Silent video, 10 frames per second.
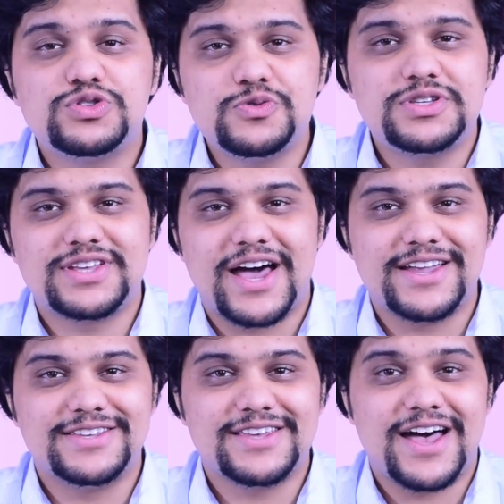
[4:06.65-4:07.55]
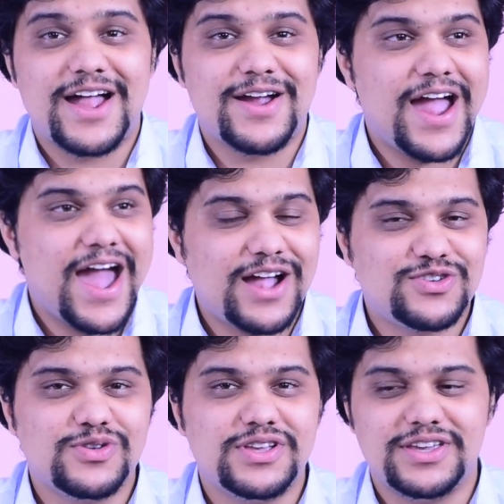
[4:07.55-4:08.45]
suicides are
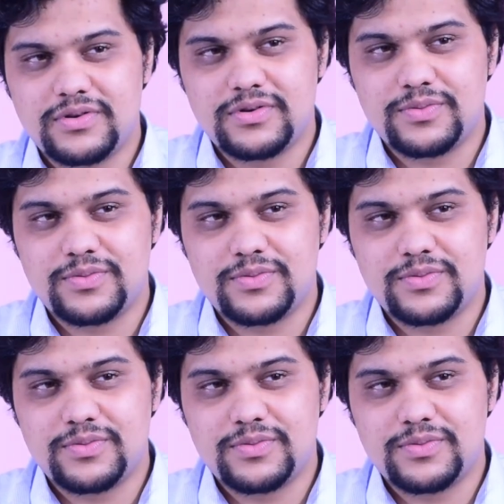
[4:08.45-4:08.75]
actually